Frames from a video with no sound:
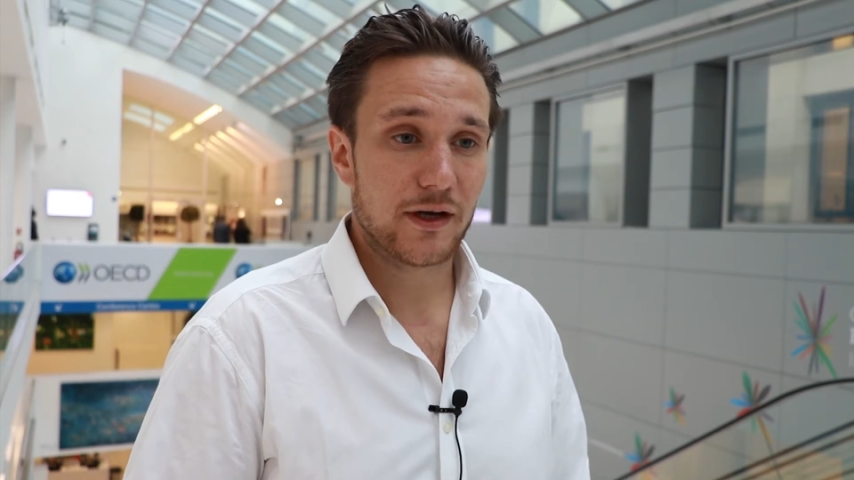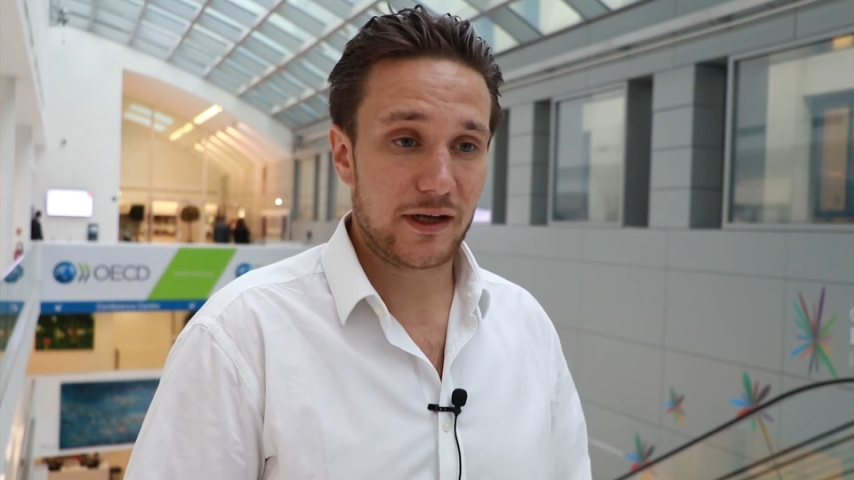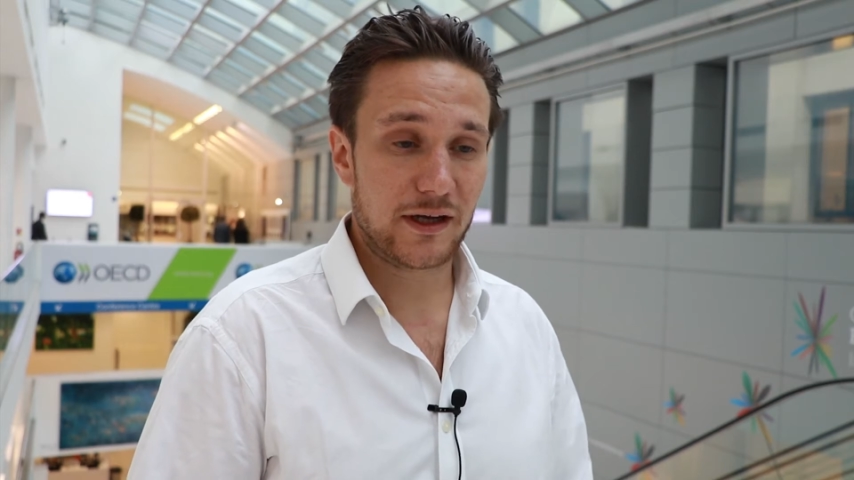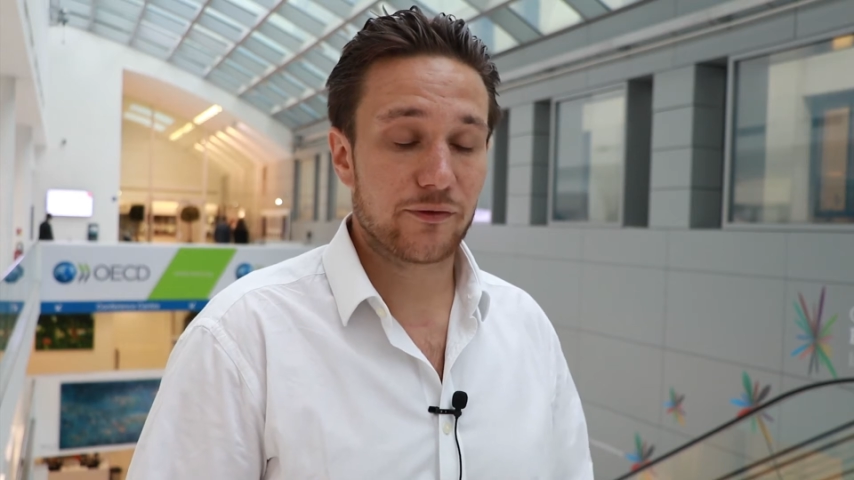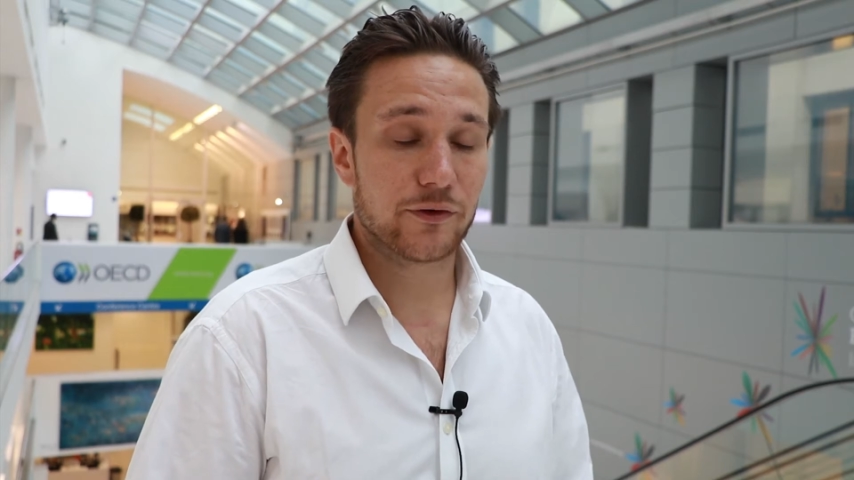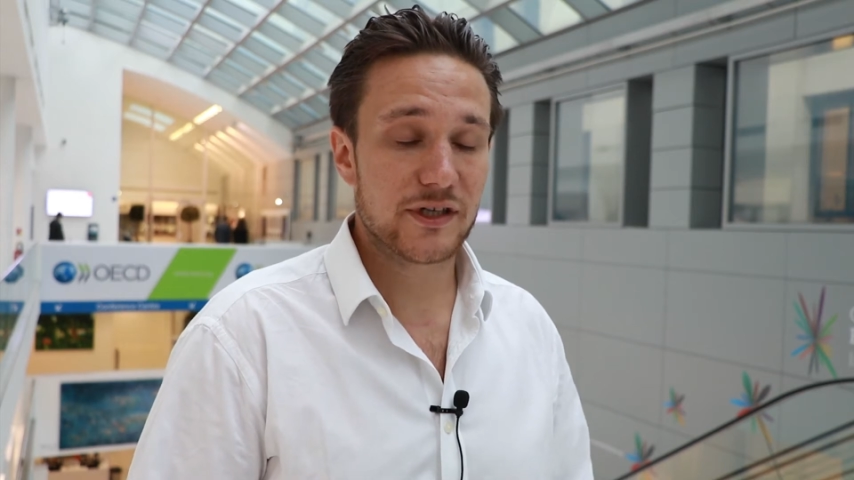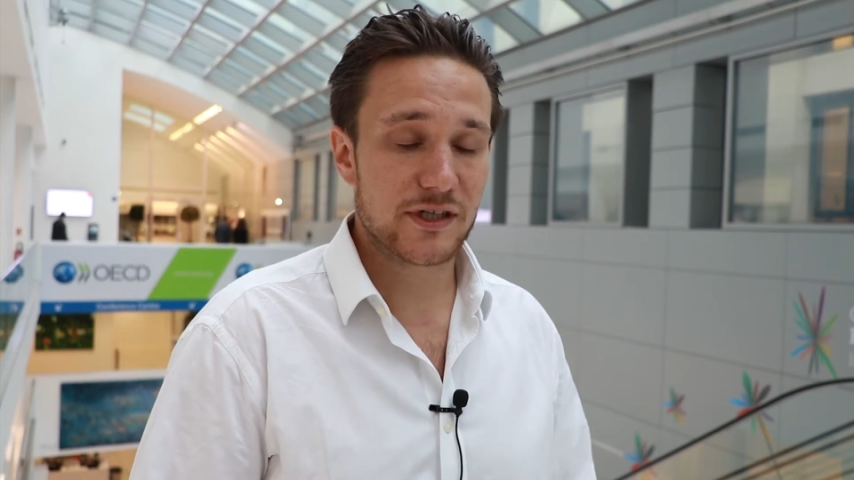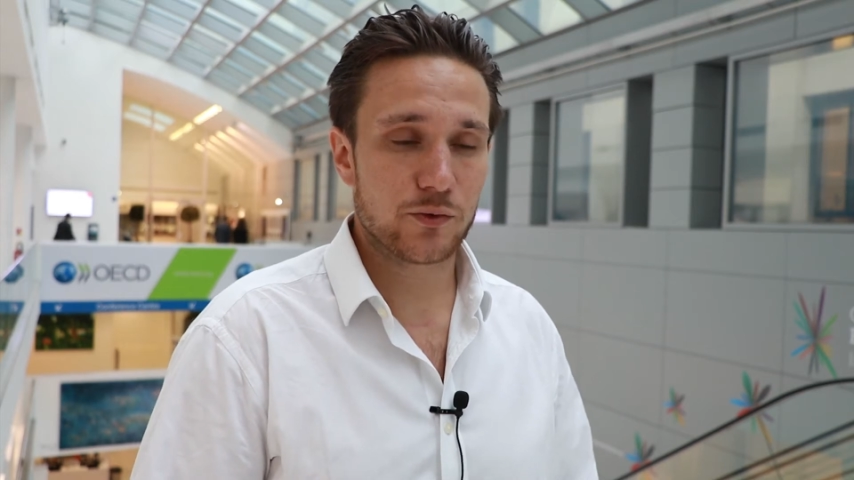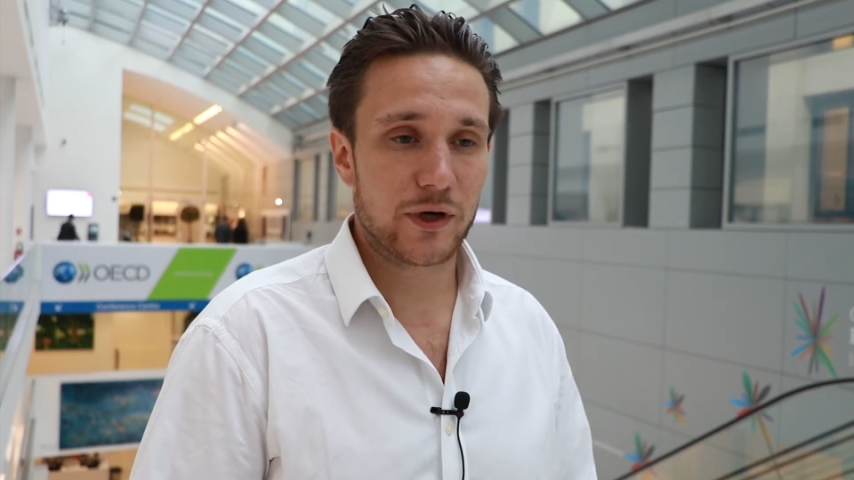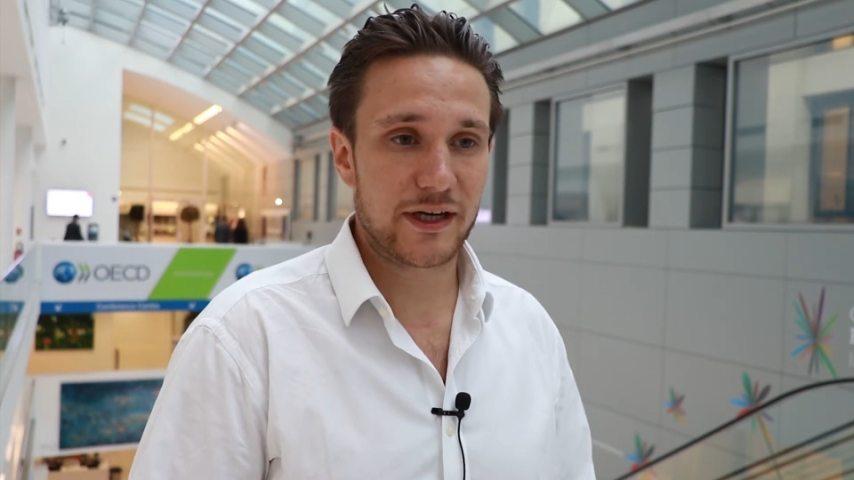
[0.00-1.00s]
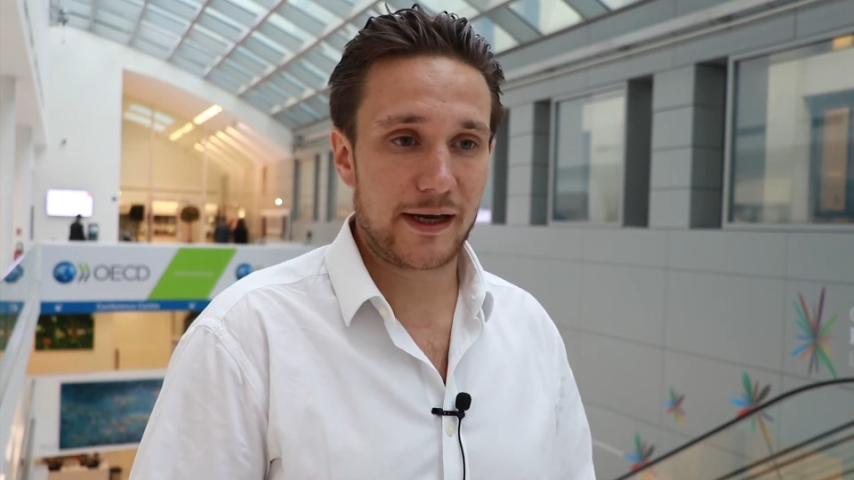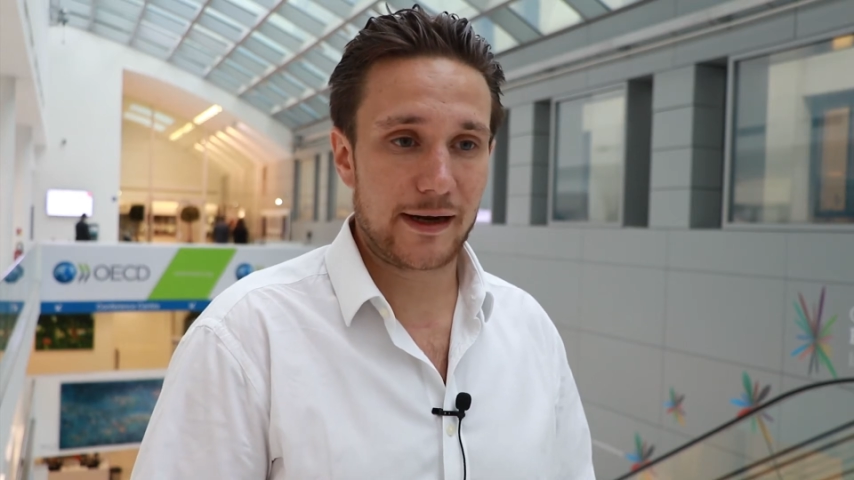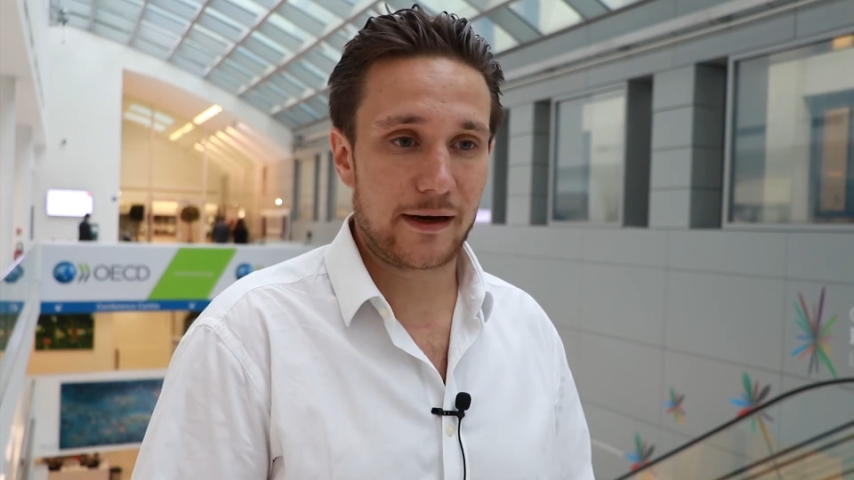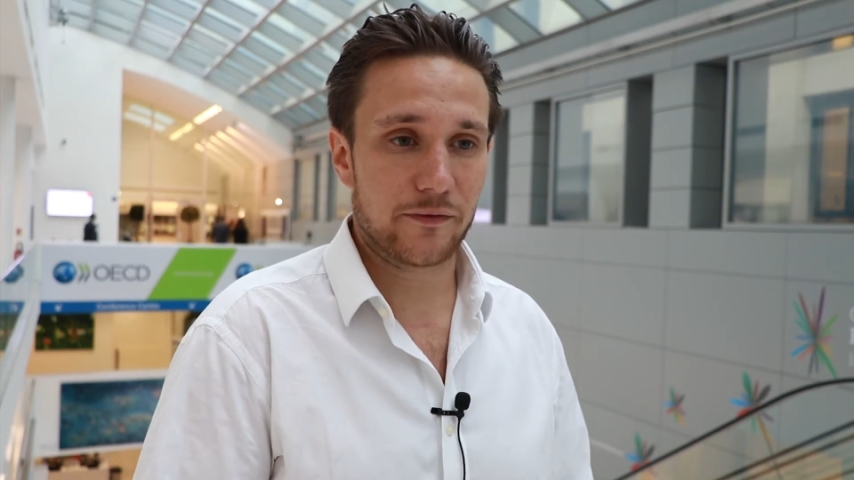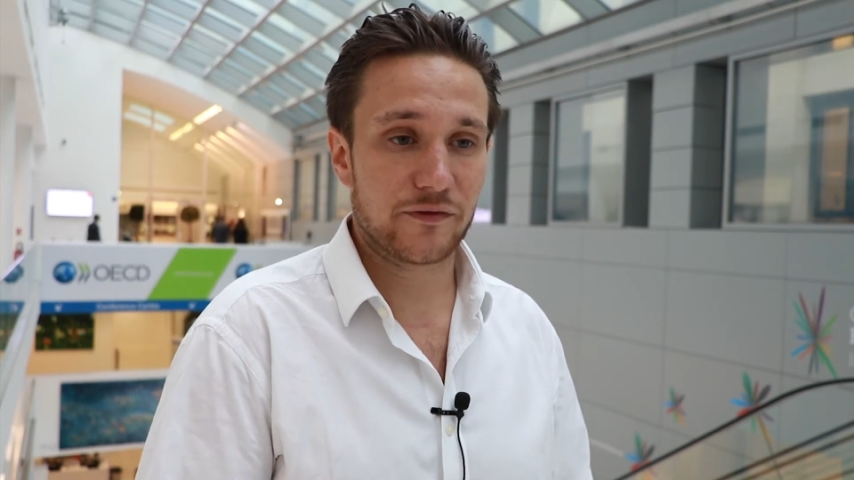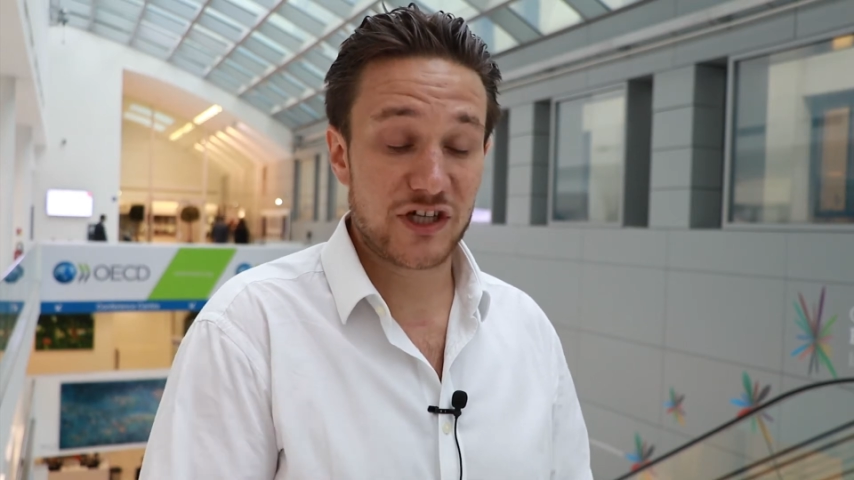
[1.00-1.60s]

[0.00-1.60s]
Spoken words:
And therefore, this is why they allowed